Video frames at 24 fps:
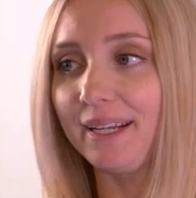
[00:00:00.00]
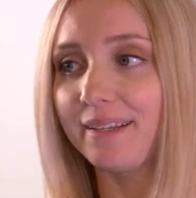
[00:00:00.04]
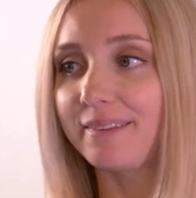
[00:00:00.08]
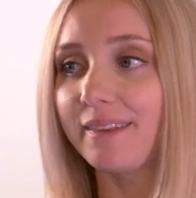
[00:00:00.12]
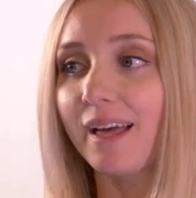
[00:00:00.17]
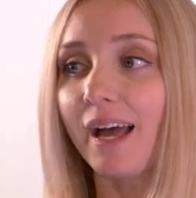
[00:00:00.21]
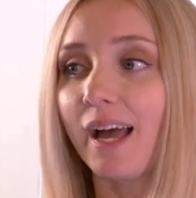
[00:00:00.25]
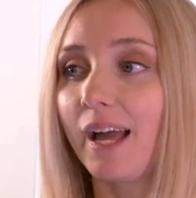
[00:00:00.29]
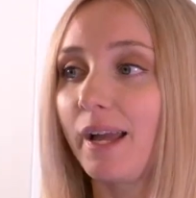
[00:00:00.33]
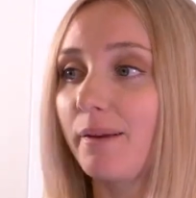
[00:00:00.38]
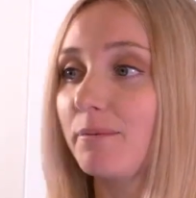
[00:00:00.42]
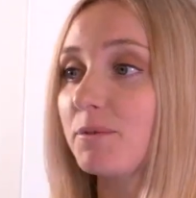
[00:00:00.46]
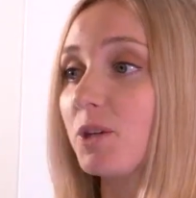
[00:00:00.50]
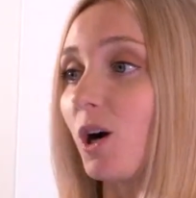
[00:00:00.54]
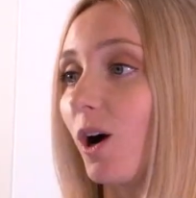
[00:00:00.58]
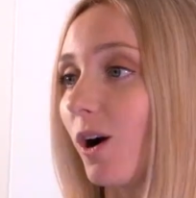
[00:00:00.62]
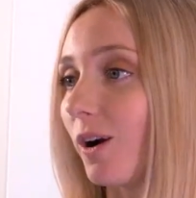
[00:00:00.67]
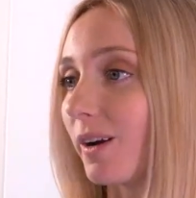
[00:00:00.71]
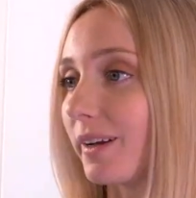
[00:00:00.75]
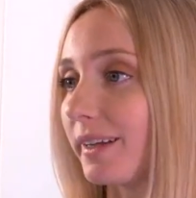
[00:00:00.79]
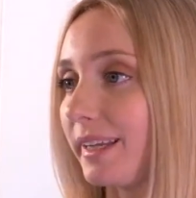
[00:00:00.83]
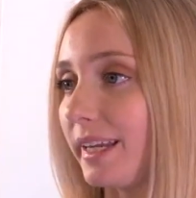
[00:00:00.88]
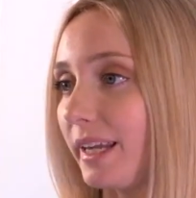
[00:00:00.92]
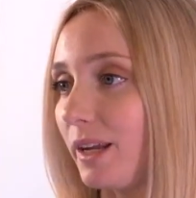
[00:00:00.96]
that I am
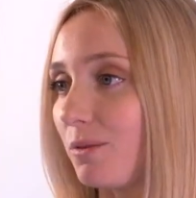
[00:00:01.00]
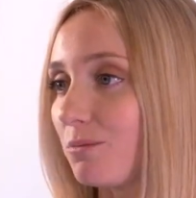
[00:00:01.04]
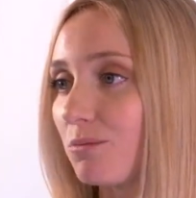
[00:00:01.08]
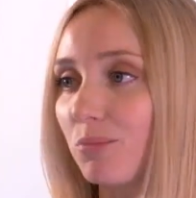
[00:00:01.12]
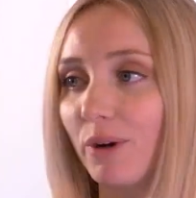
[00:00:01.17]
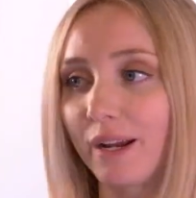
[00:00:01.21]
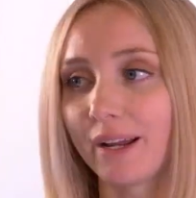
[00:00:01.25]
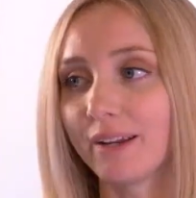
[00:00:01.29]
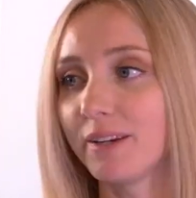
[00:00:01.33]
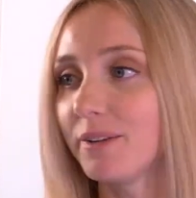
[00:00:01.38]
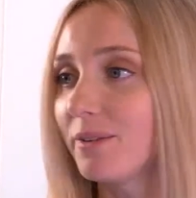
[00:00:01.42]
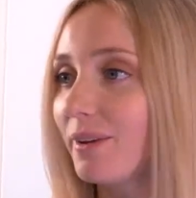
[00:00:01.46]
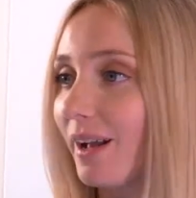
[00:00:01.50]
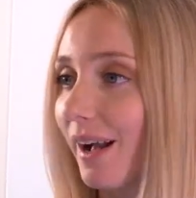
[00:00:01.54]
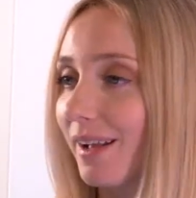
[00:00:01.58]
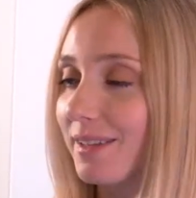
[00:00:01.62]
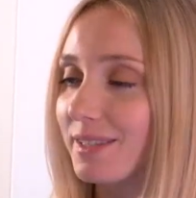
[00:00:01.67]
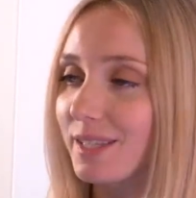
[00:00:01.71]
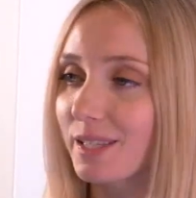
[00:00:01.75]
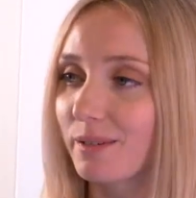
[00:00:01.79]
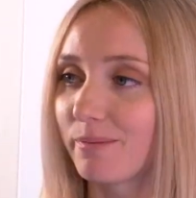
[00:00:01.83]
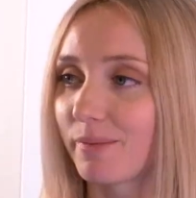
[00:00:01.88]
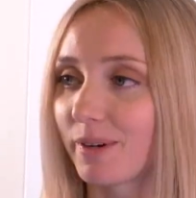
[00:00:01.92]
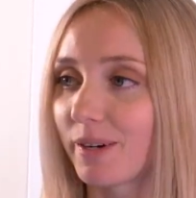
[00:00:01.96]
targeting brand new
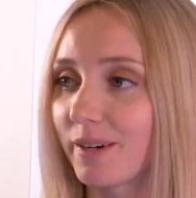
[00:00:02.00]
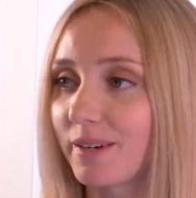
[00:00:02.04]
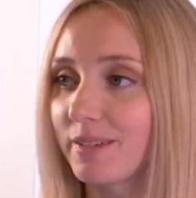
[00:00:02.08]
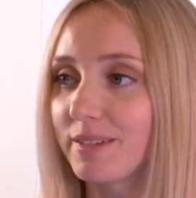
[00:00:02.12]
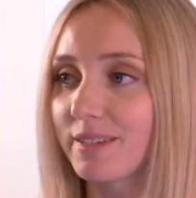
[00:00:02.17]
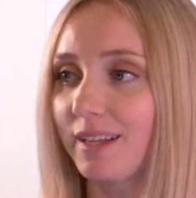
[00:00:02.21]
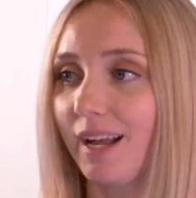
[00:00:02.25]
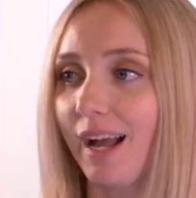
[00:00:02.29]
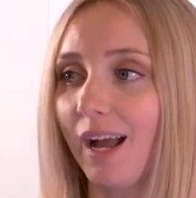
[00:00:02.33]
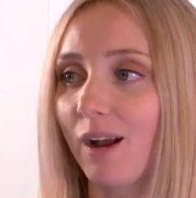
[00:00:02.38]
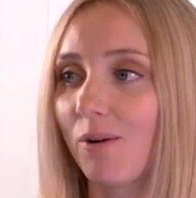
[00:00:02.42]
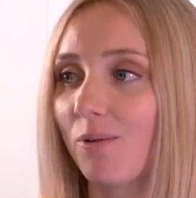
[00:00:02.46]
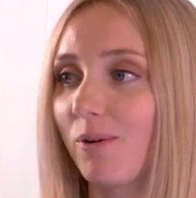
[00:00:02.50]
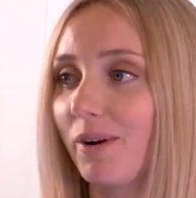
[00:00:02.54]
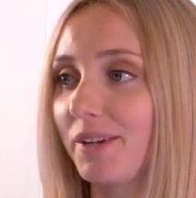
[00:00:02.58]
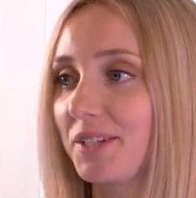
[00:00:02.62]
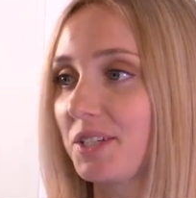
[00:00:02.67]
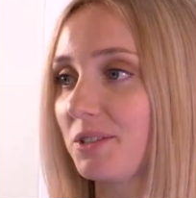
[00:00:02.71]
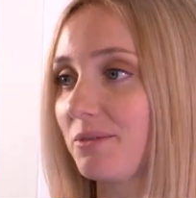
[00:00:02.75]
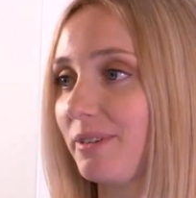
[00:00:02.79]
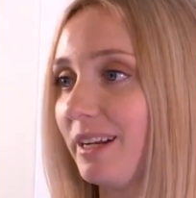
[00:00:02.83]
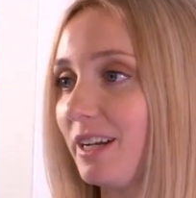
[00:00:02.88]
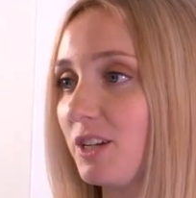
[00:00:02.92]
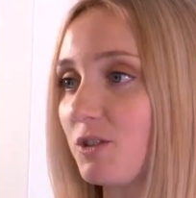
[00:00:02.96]
customers. I want
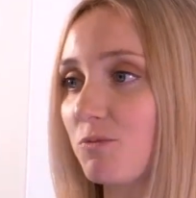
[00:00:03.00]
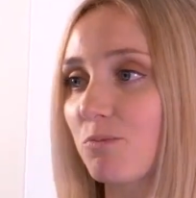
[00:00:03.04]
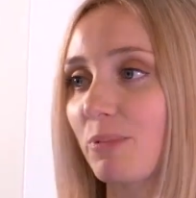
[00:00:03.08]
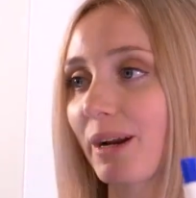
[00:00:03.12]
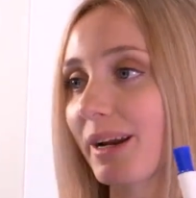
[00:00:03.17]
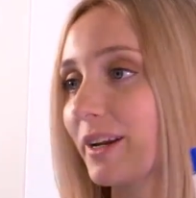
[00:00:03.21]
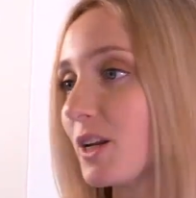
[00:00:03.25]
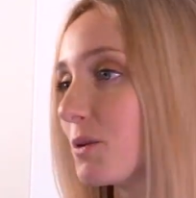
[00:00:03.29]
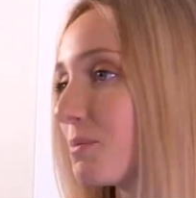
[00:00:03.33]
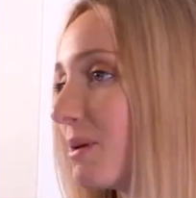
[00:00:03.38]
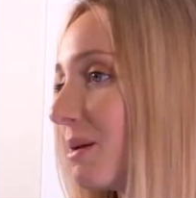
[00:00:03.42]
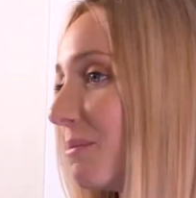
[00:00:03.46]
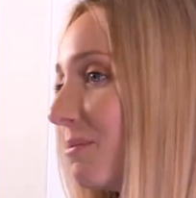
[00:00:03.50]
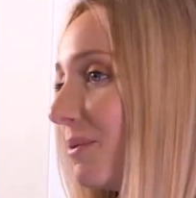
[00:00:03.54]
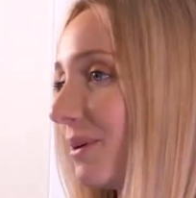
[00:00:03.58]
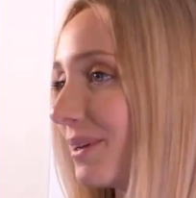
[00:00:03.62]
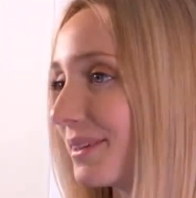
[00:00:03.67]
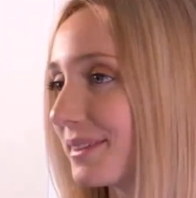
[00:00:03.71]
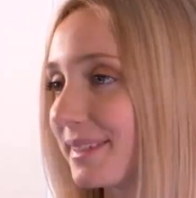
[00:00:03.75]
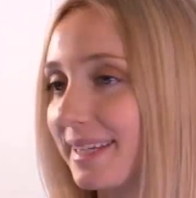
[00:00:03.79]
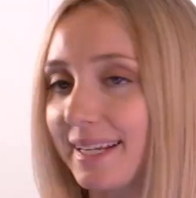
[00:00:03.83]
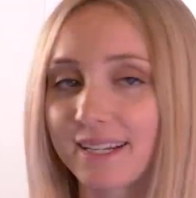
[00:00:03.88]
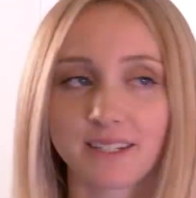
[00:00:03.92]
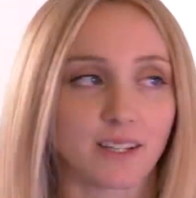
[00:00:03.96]
to reach brand new people
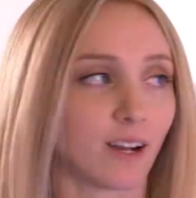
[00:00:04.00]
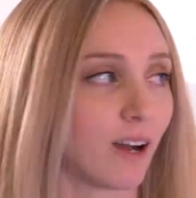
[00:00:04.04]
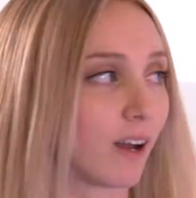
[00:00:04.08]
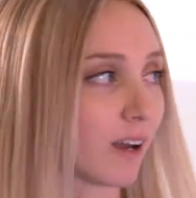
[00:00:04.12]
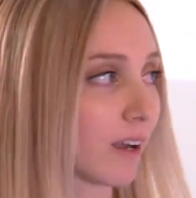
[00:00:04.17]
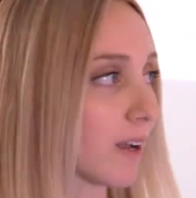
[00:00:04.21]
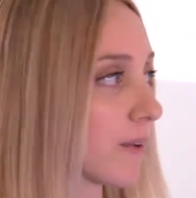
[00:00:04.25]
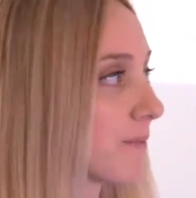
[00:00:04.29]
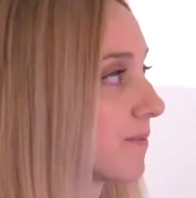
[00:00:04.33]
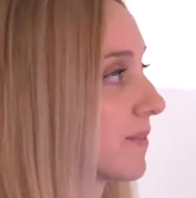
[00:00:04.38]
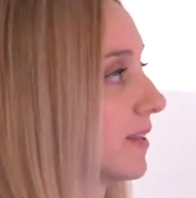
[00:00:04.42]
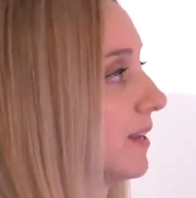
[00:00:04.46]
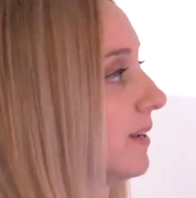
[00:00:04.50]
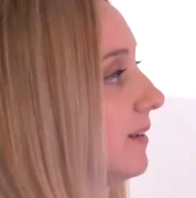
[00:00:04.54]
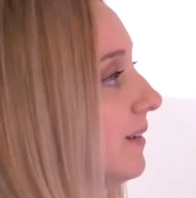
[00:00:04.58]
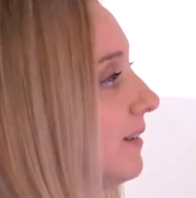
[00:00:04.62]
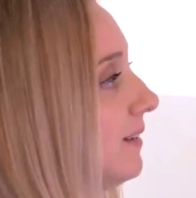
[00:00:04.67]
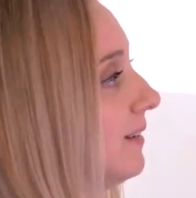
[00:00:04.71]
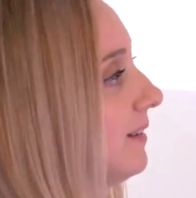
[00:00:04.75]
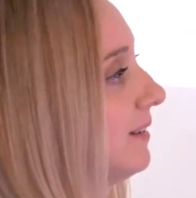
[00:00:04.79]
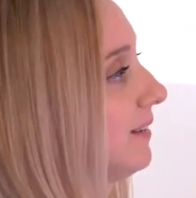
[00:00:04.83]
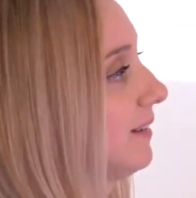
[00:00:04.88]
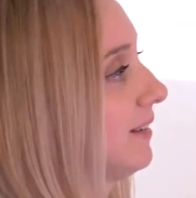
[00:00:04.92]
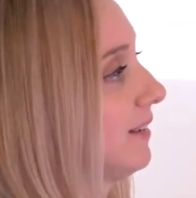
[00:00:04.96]
on TikTok.
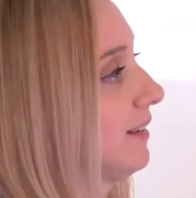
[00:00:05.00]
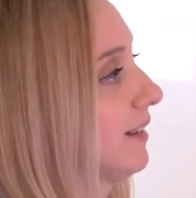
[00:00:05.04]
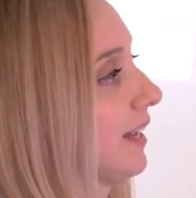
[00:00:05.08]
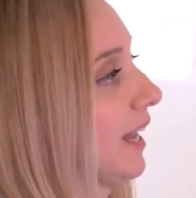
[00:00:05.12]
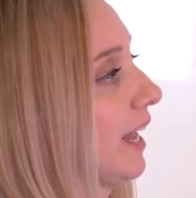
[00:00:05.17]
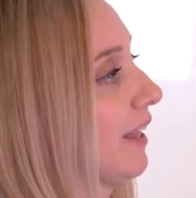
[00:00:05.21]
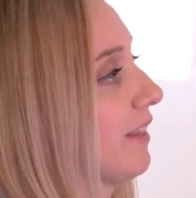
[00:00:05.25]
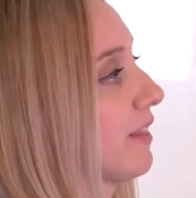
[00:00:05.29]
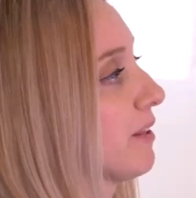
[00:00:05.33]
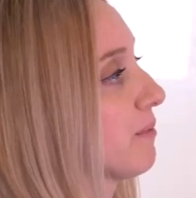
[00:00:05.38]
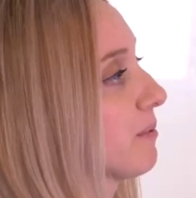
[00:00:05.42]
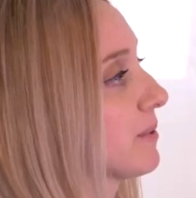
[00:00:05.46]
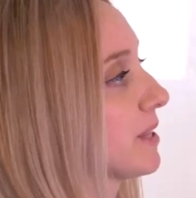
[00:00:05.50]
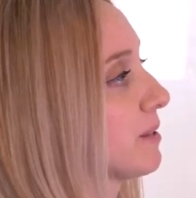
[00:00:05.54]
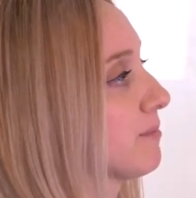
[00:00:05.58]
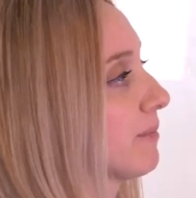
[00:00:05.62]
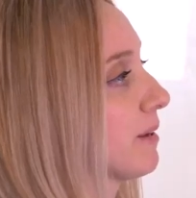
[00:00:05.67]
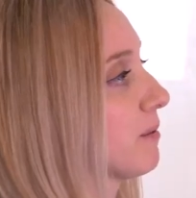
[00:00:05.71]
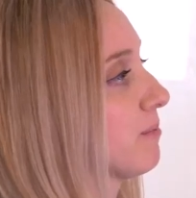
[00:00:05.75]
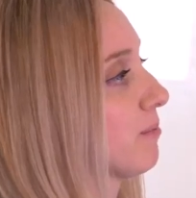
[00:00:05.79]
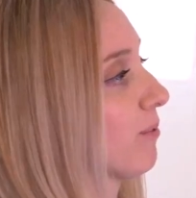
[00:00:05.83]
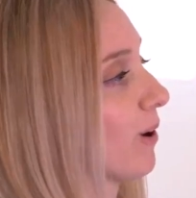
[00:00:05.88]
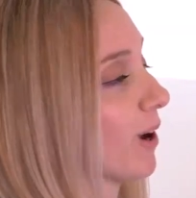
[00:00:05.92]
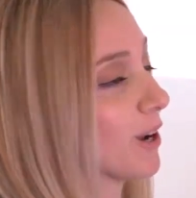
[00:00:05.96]
And then within
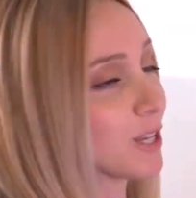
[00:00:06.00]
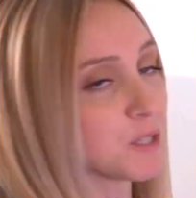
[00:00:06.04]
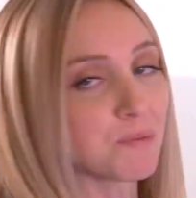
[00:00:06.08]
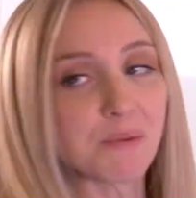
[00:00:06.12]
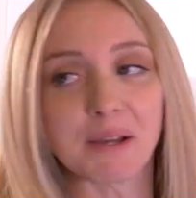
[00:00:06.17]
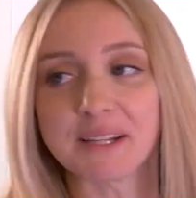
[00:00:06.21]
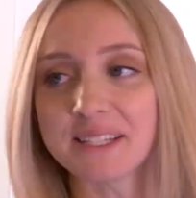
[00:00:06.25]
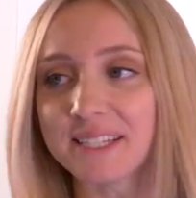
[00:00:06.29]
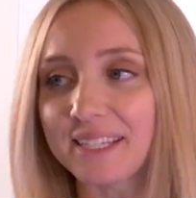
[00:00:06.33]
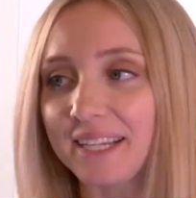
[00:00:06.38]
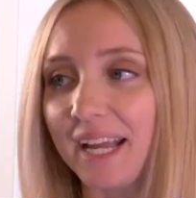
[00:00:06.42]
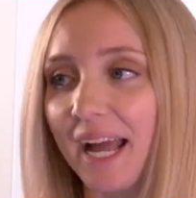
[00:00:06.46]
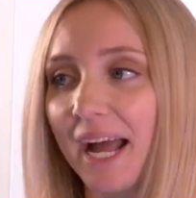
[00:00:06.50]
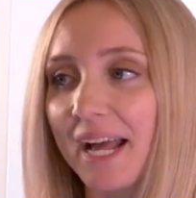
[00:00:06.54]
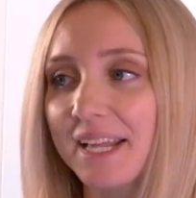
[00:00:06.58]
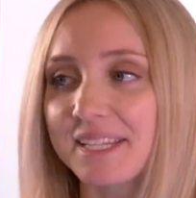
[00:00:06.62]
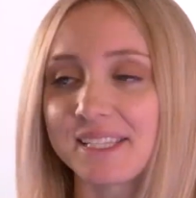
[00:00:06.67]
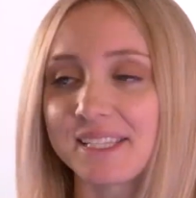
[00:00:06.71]
my prospecting ad